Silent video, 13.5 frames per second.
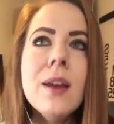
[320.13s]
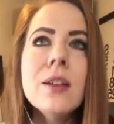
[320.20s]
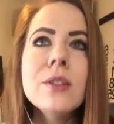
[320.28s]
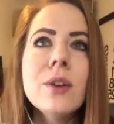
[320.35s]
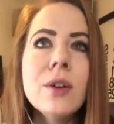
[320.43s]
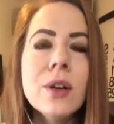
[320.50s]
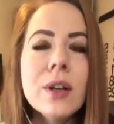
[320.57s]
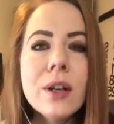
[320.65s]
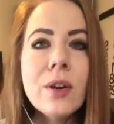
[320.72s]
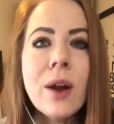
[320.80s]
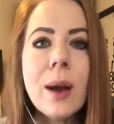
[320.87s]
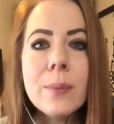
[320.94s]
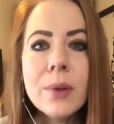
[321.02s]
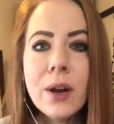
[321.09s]
So you're going to
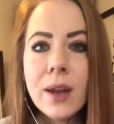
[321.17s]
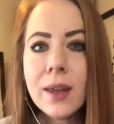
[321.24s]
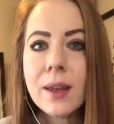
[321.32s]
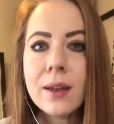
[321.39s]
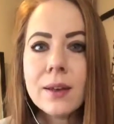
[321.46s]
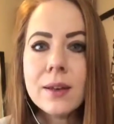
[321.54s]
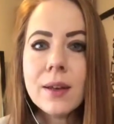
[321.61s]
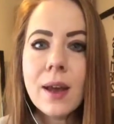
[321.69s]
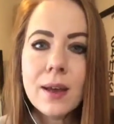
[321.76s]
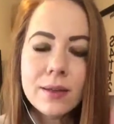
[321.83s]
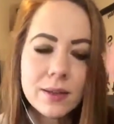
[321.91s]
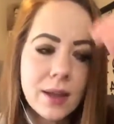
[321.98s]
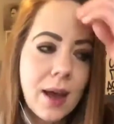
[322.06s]
grab their hand as